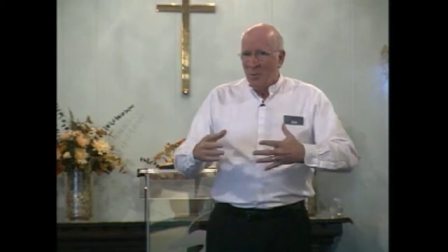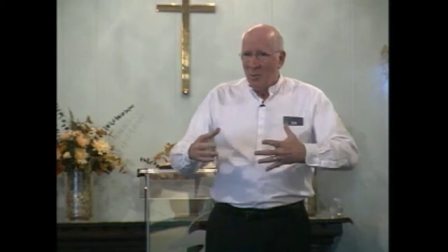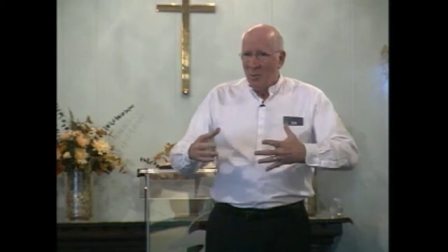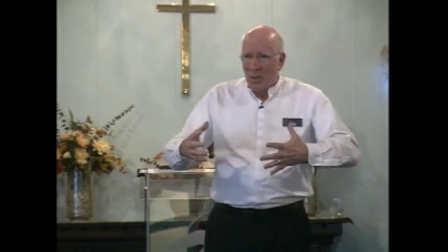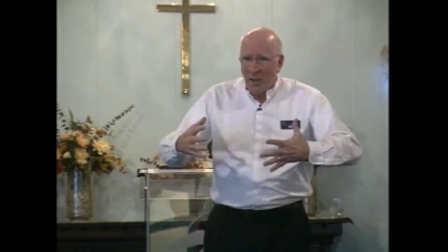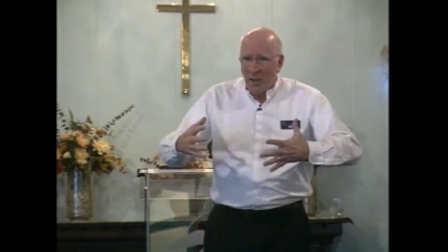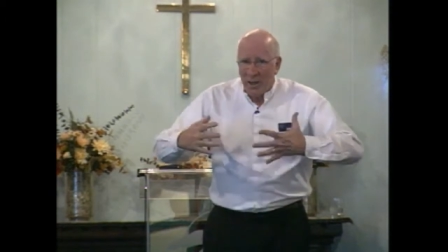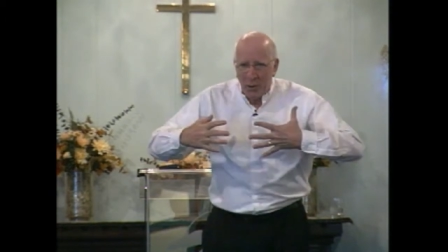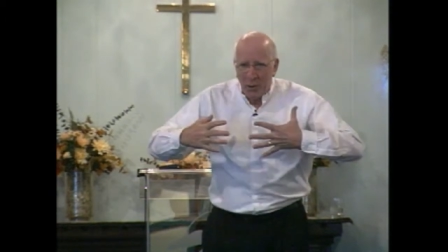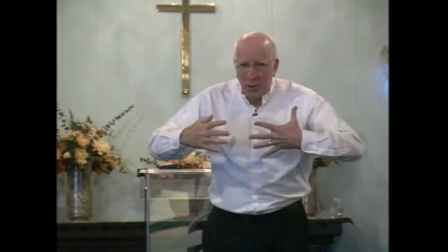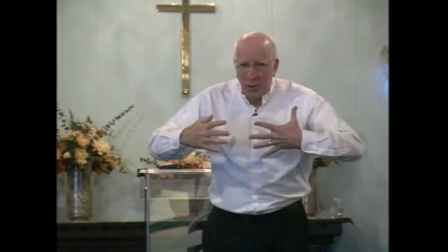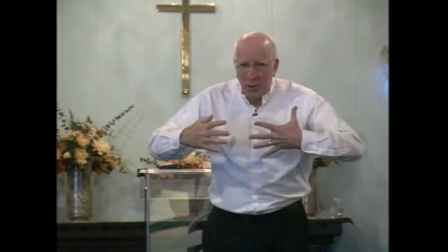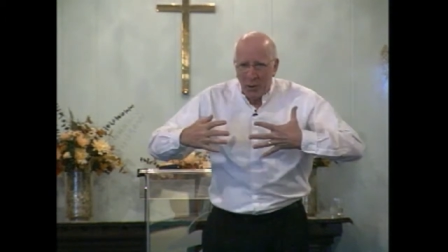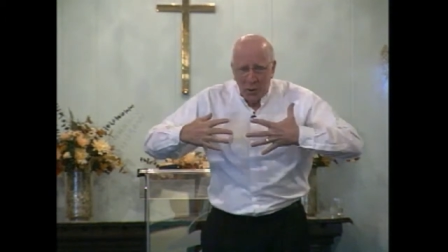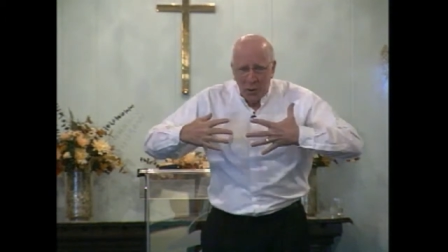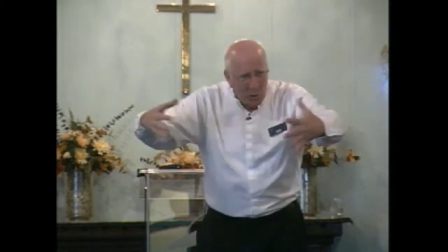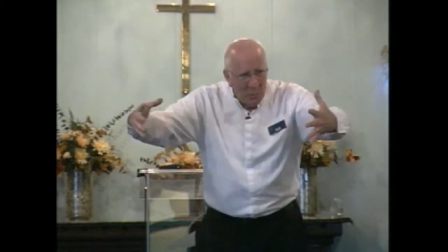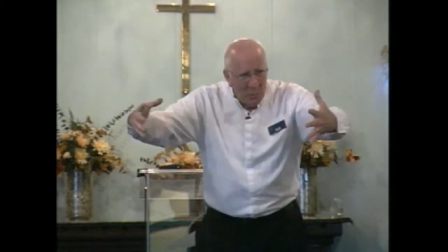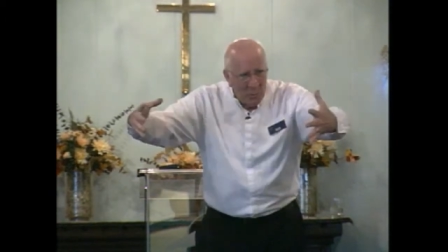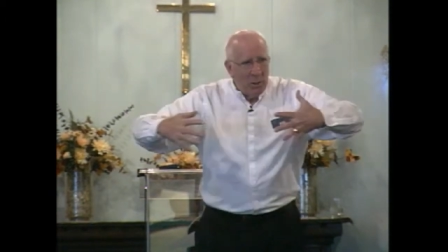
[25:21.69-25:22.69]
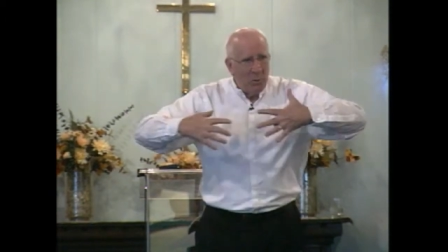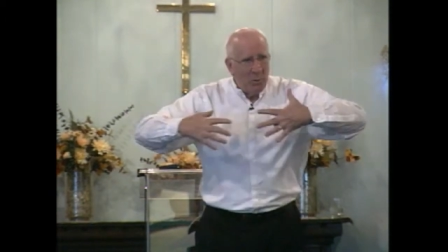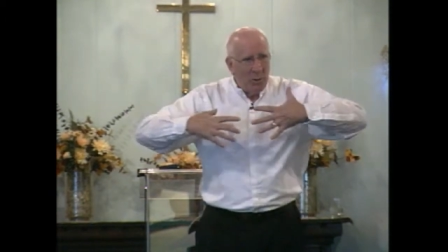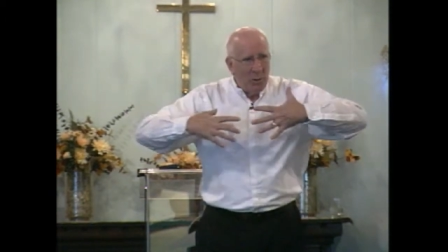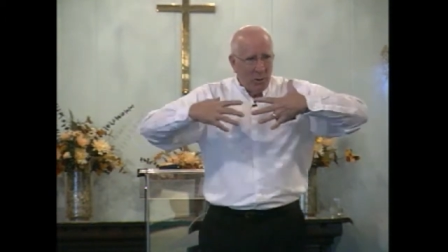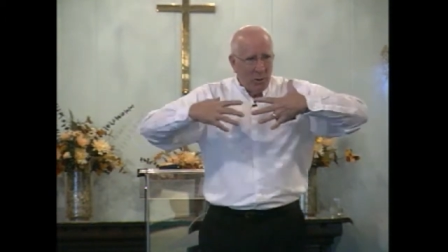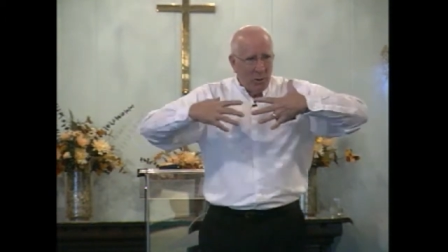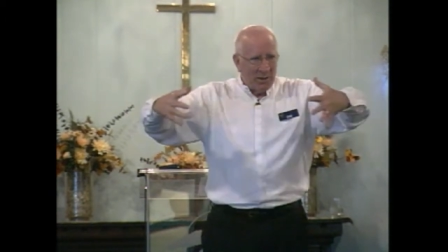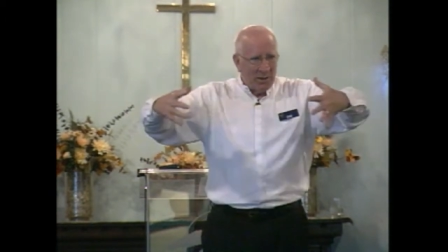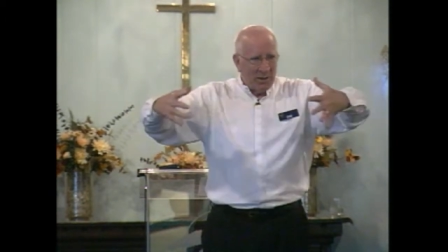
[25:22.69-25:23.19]
We like to illuminate. We
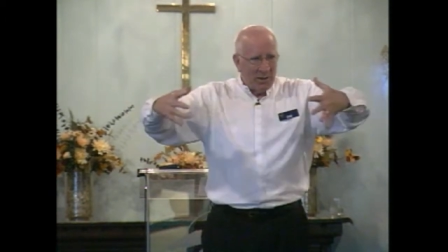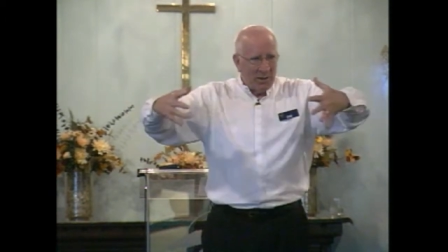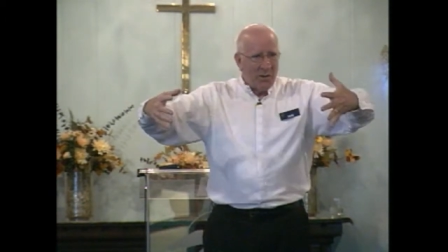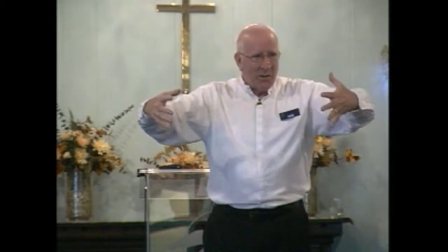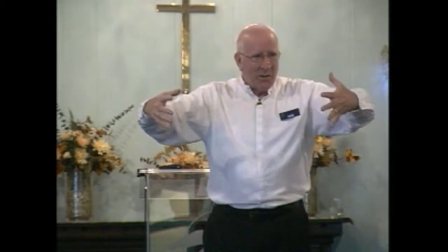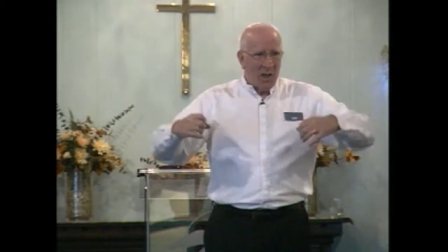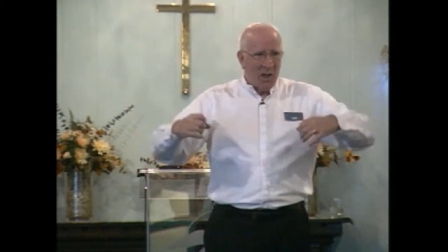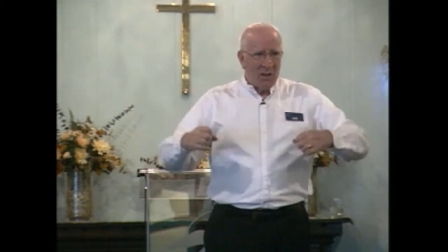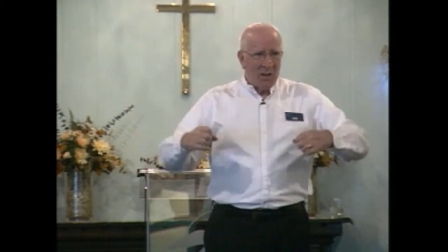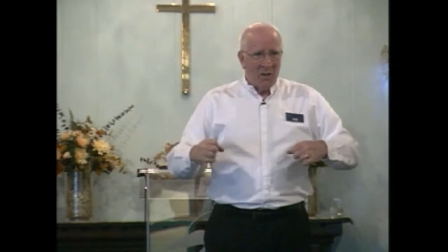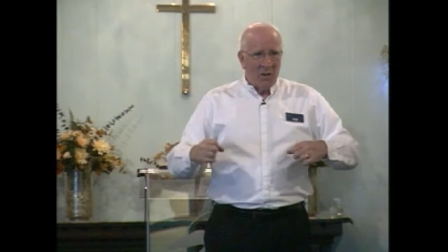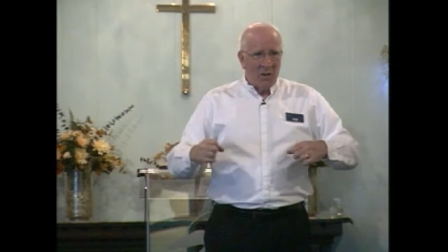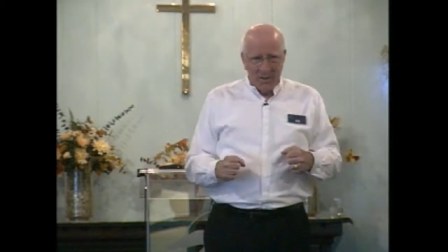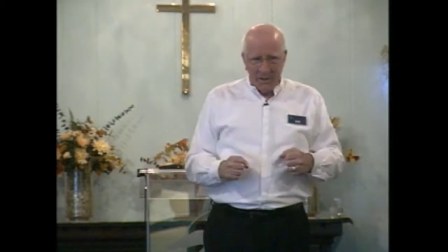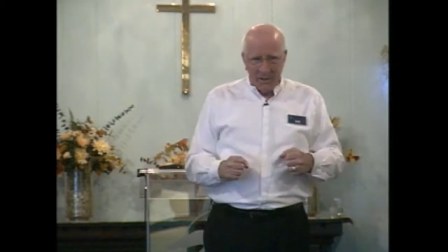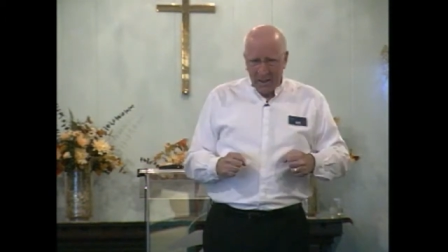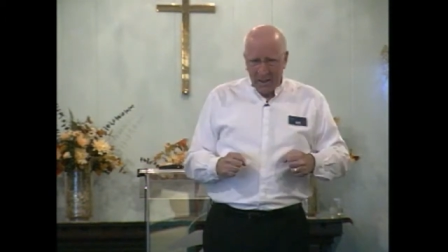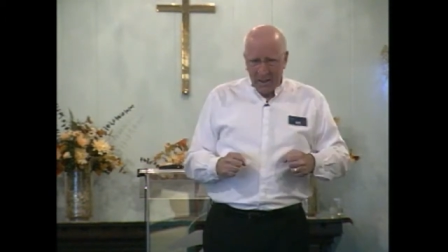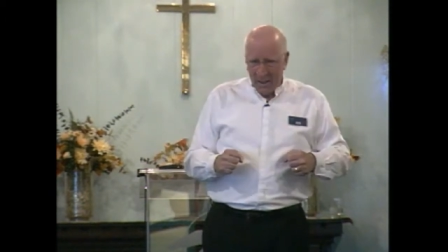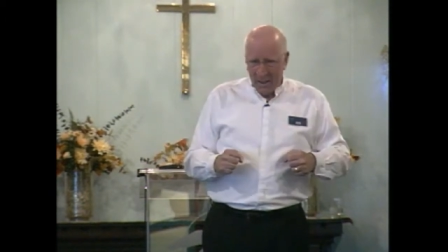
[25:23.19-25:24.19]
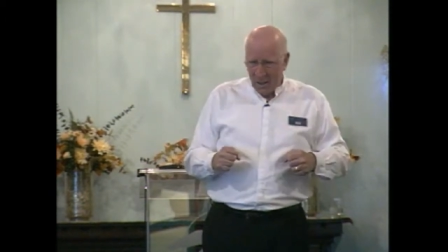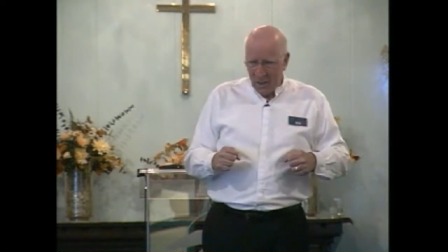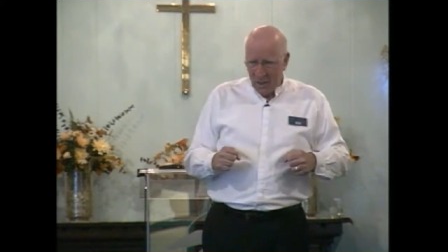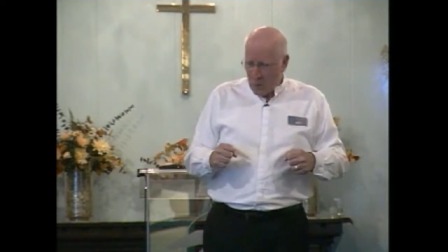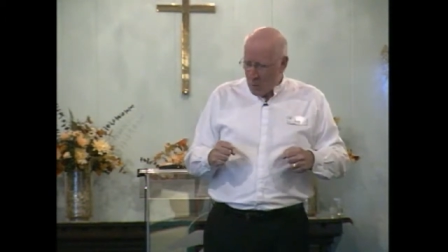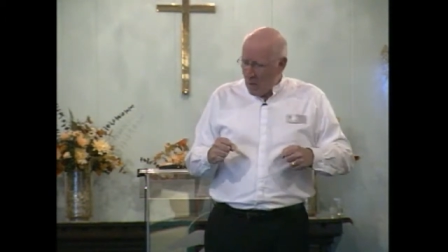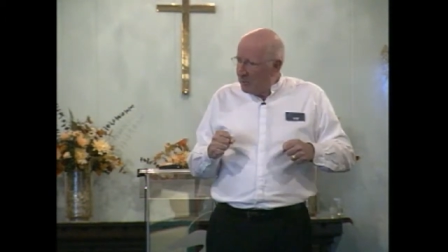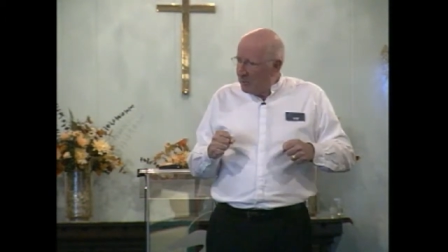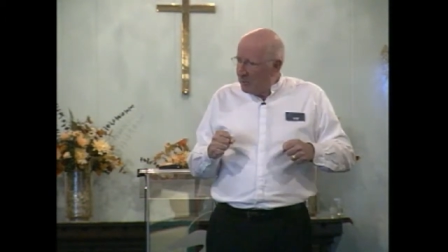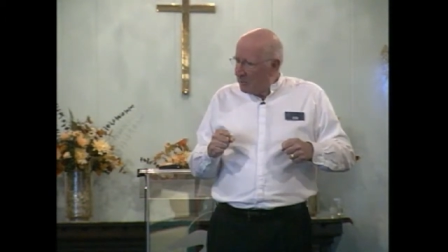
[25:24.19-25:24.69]
put sun on things,
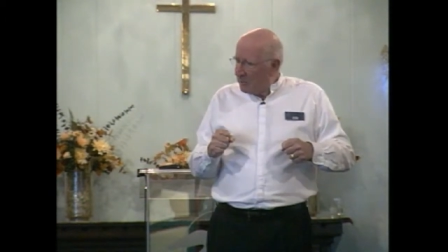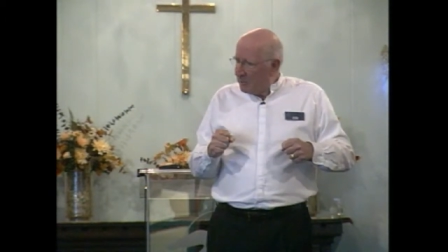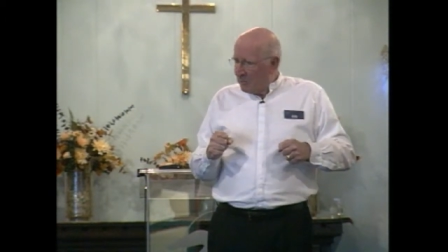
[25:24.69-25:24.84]
right?